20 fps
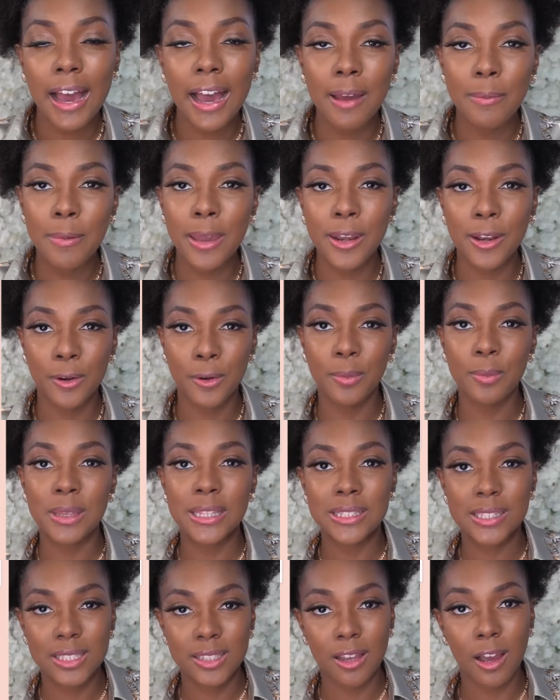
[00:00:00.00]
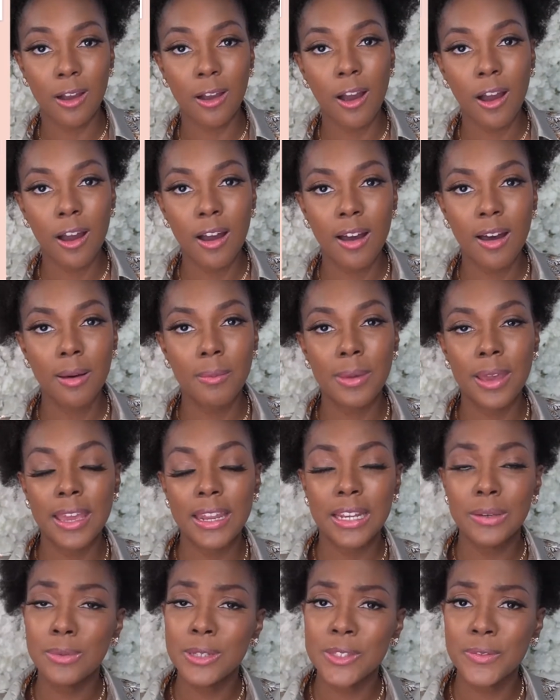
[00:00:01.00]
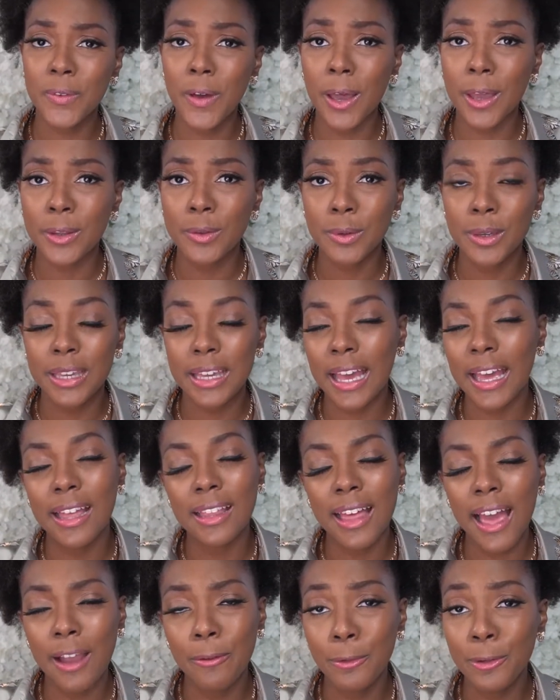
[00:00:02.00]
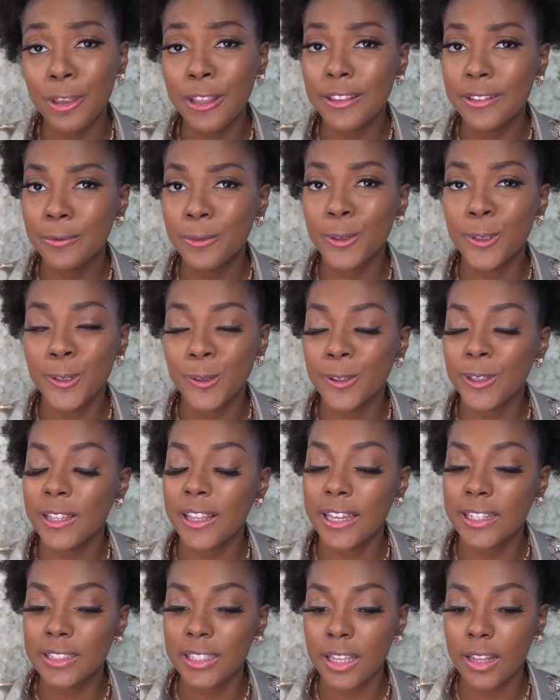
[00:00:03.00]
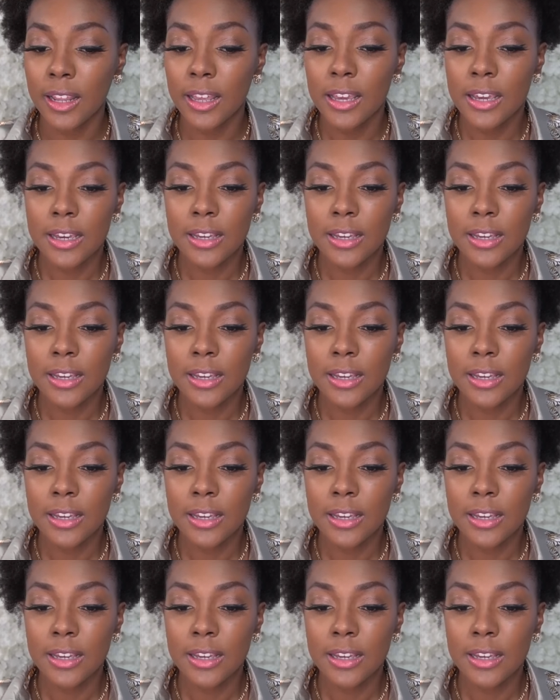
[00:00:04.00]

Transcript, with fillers: I made it on minted.com and it was fun. I really liked it.